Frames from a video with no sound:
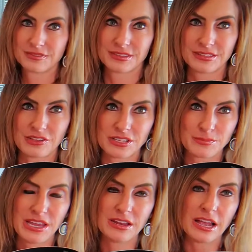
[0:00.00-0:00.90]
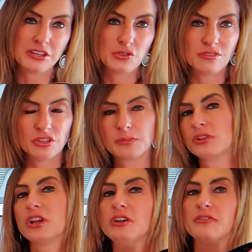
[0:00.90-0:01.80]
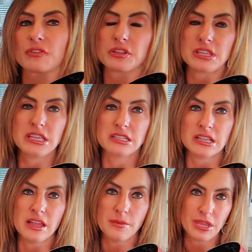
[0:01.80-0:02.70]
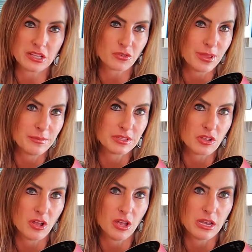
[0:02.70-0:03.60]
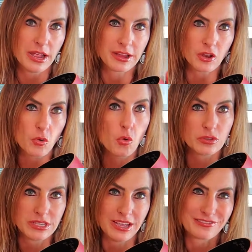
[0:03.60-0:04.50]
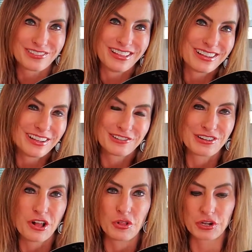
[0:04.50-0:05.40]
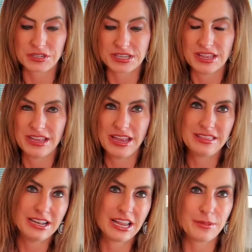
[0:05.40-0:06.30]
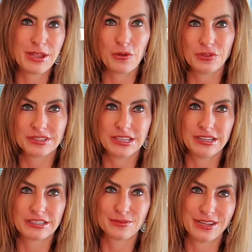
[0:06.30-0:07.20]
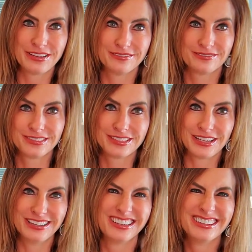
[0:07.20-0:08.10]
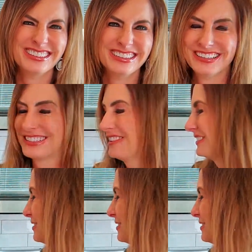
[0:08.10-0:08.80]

saucepan. I do have a link below for these pans from Amazon. I got a whole set for like $100, and then I gave my old set to my son. So it's